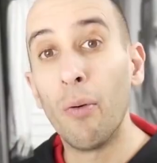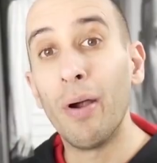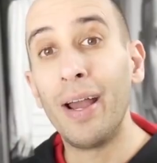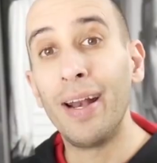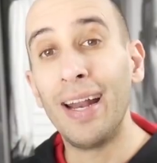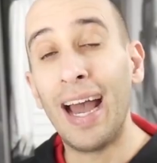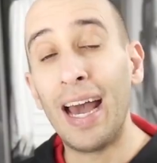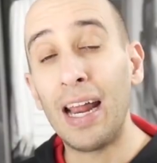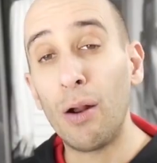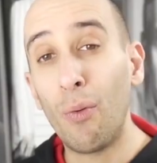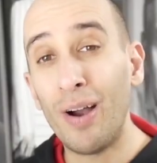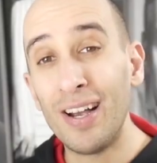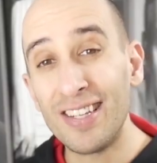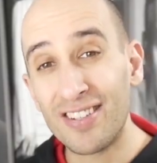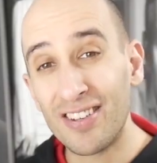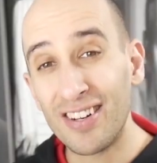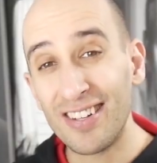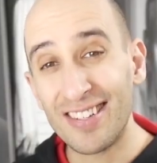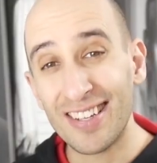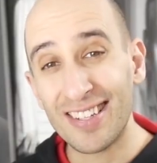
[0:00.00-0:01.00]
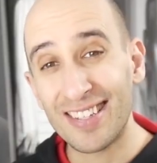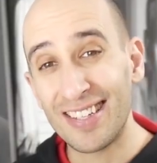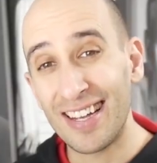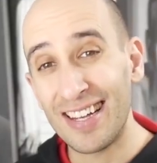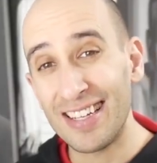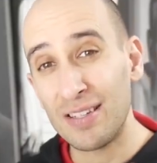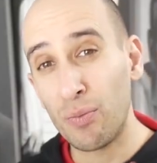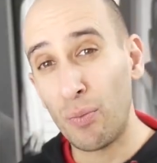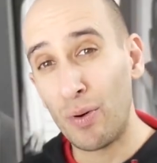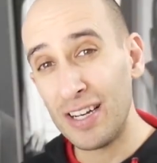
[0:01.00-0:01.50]
All right, how do I start a
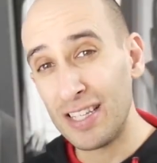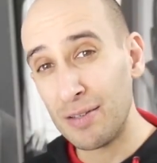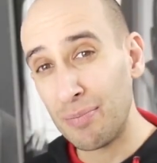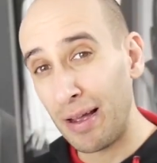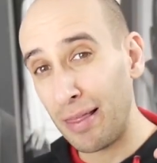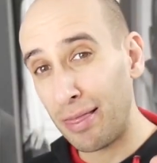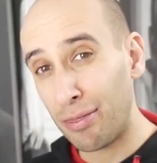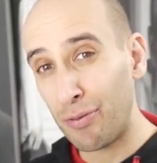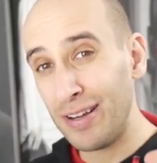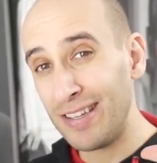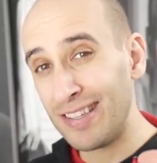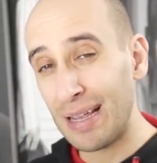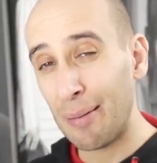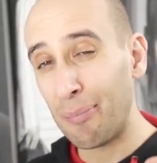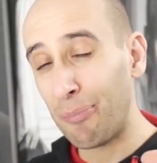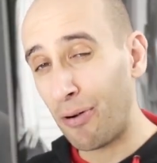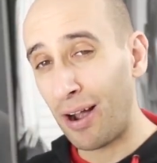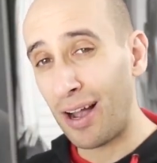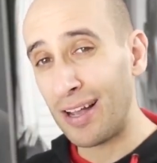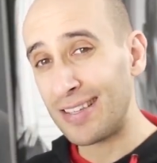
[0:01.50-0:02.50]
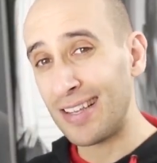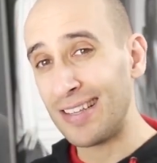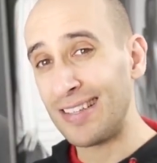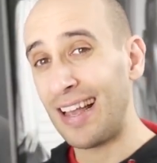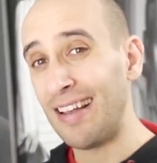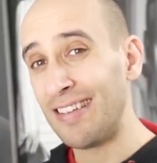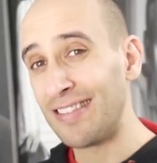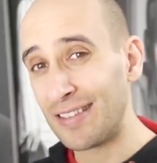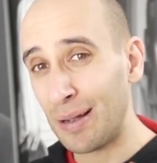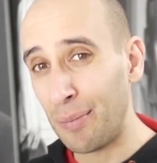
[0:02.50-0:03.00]
success? What is my three-step process
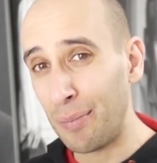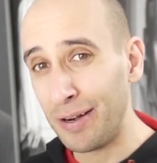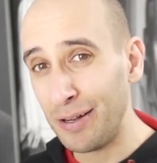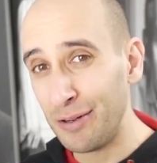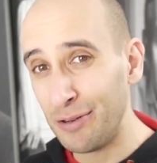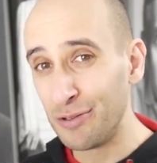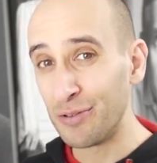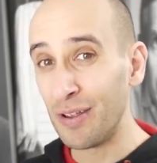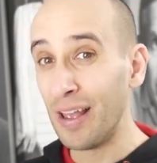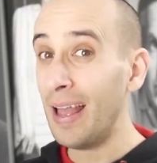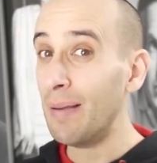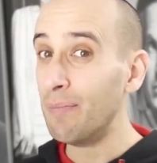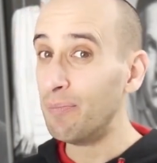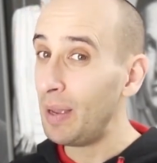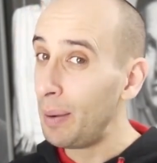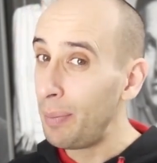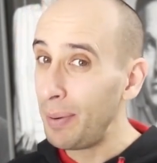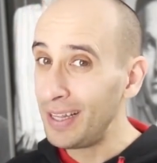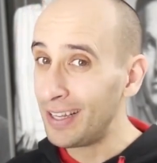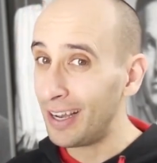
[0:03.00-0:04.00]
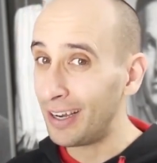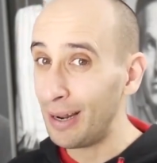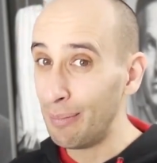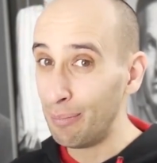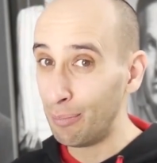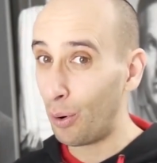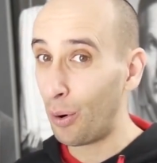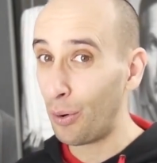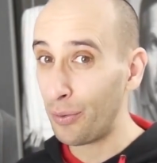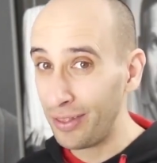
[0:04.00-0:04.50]
as somebody who's maybe done it
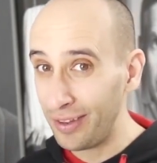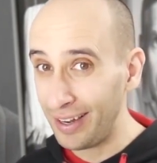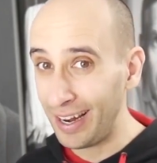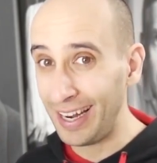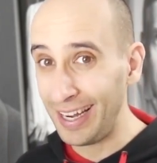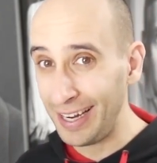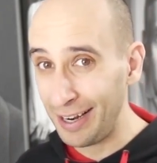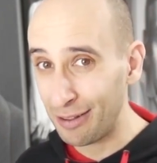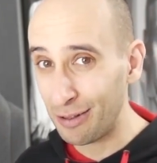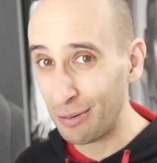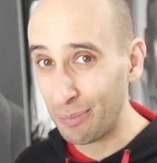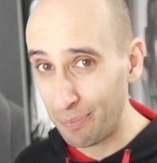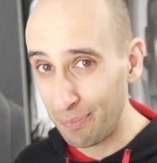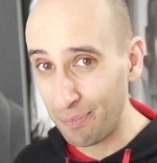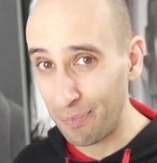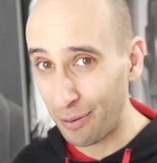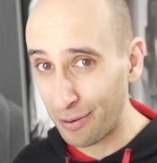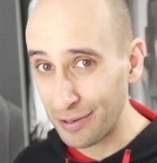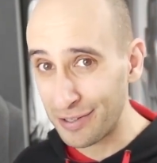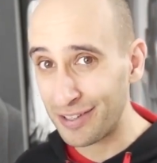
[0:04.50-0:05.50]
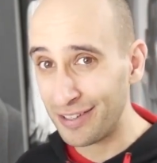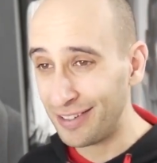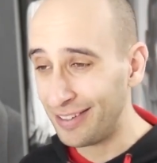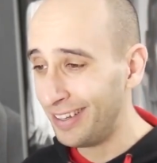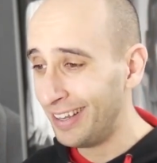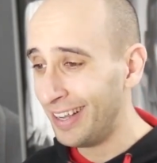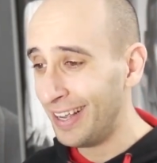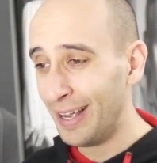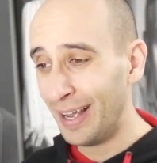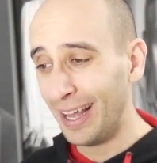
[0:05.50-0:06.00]
more than any other person,